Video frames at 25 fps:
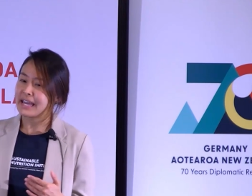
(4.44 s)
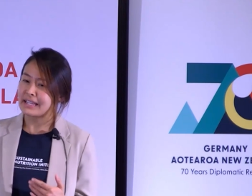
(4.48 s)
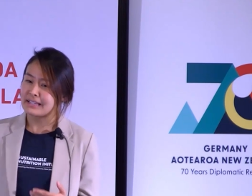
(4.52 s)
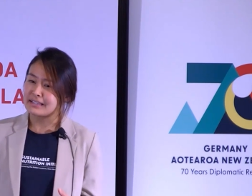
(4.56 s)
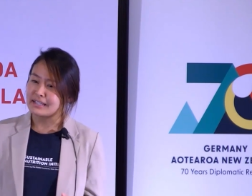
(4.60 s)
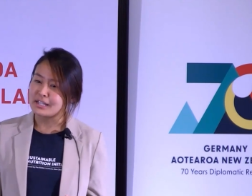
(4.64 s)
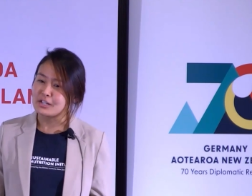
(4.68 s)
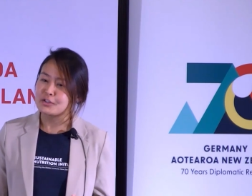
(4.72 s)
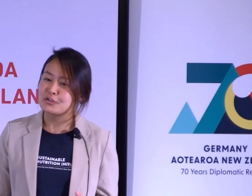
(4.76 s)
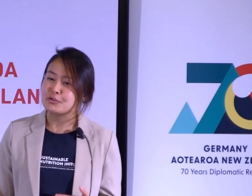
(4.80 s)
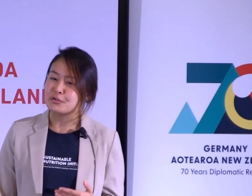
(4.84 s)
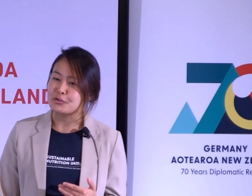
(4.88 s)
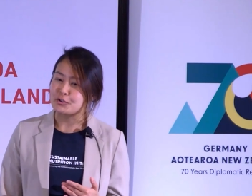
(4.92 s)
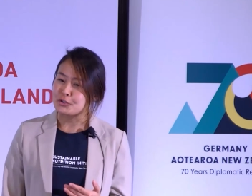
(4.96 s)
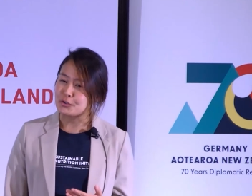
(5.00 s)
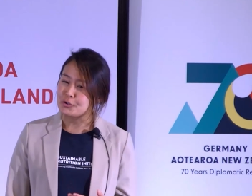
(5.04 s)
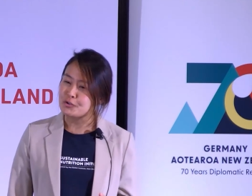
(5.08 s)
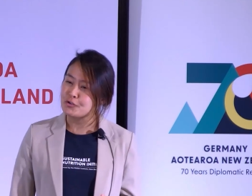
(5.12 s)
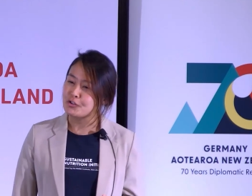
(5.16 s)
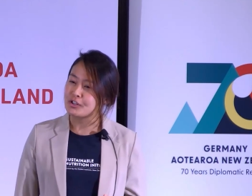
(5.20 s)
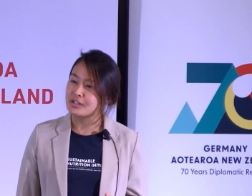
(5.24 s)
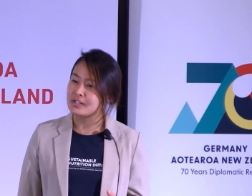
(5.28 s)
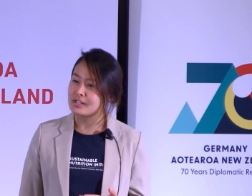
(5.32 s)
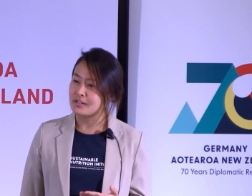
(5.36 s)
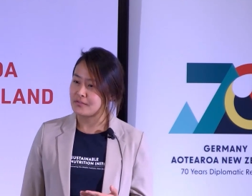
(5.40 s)
can lead to
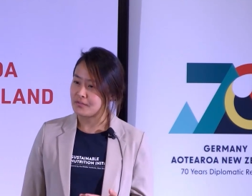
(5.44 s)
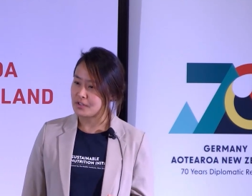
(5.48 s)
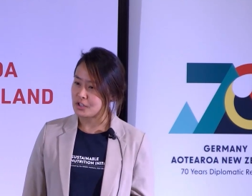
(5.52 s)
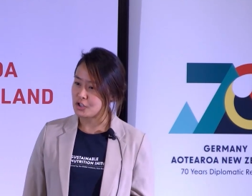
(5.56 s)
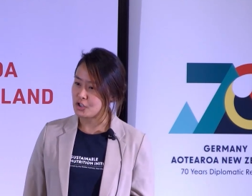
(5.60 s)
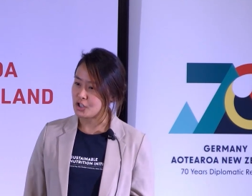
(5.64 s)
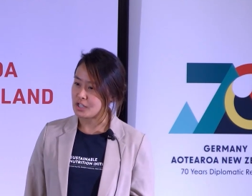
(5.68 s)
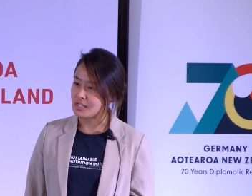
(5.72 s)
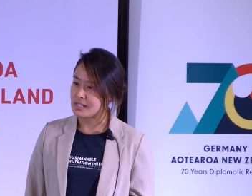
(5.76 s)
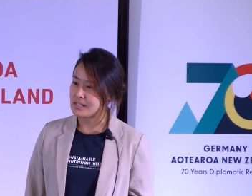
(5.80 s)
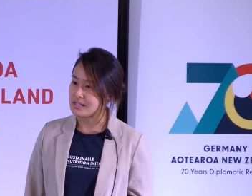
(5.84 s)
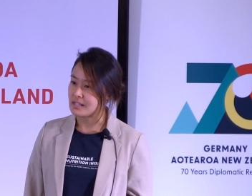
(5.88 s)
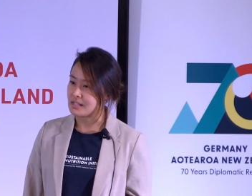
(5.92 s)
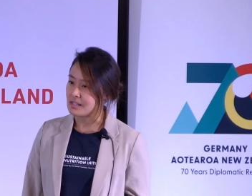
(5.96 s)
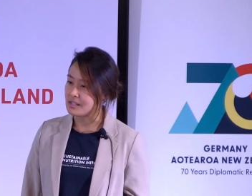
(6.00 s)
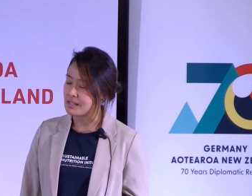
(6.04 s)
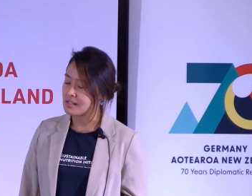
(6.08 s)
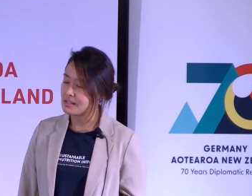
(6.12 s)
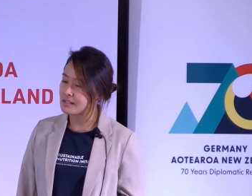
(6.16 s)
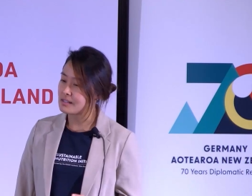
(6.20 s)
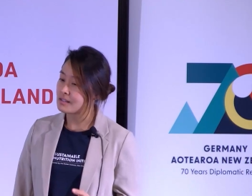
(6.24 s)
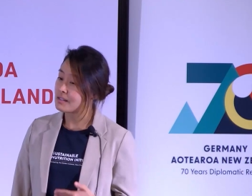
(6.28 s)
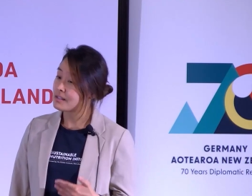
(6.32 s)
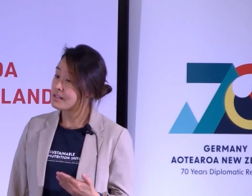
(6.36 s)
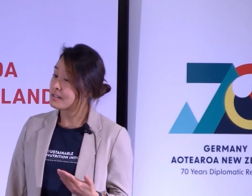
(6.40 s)
nutrient
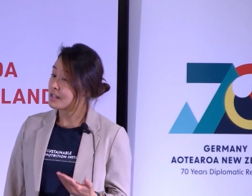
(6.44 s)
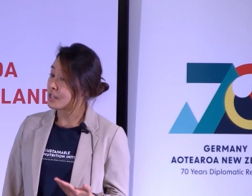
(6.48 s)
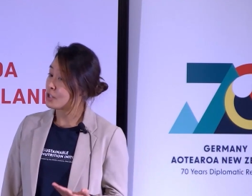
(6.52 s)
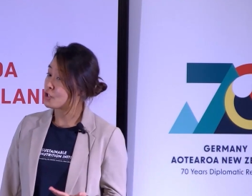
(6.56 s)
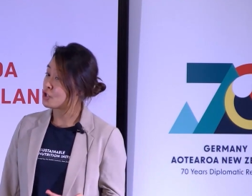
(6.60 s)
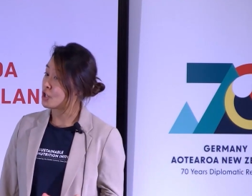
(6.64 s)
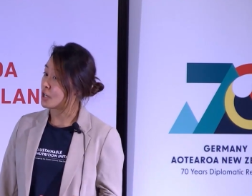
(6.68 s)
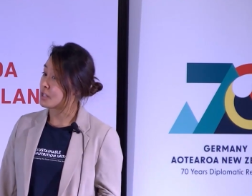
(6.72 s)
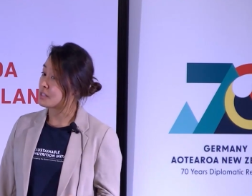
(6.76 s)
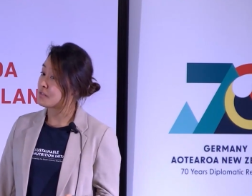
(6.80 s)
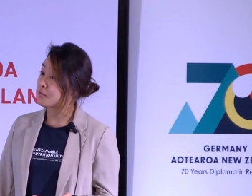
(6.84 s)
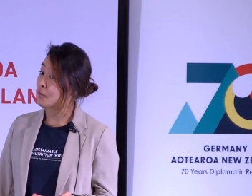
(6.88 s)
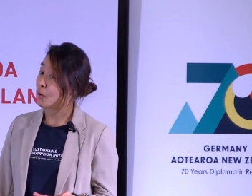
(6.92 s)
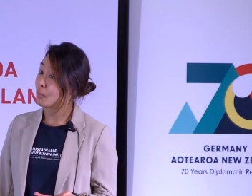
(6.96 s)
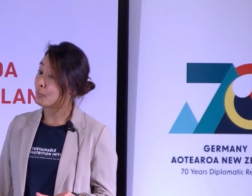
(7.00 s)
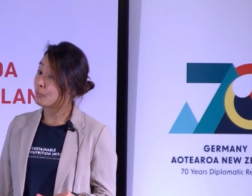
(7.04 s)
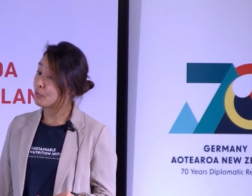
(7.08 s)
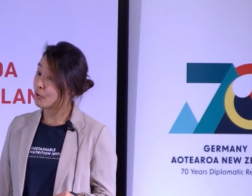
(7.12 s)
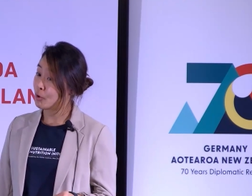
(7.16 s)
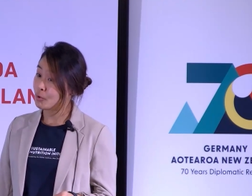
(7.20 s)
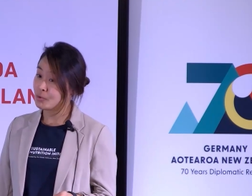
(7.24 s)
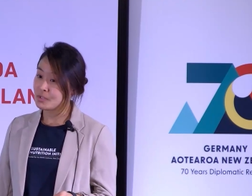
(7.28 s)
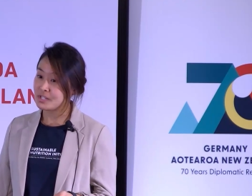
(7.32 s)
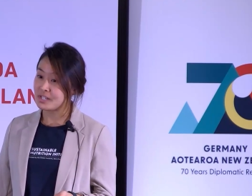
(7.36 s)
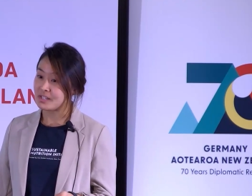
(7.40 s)
deficiencies, such as for
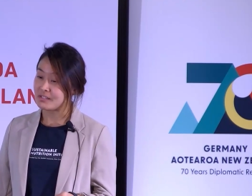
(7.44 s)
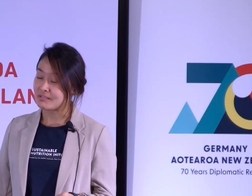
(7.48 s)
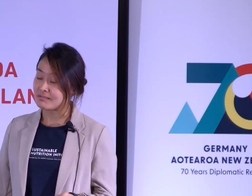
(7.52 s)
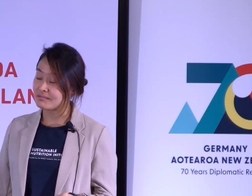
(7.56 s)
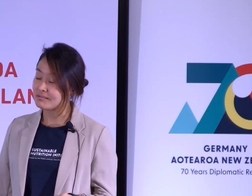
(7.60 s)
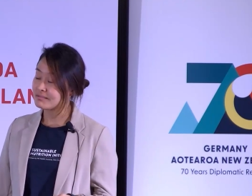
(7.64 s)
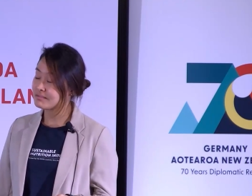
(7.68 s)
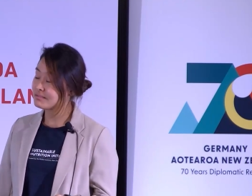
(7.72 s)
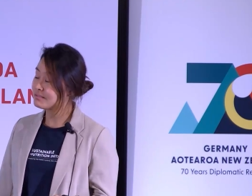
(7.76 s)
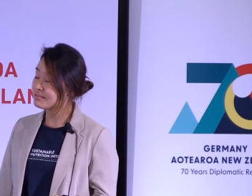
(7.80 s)
protein.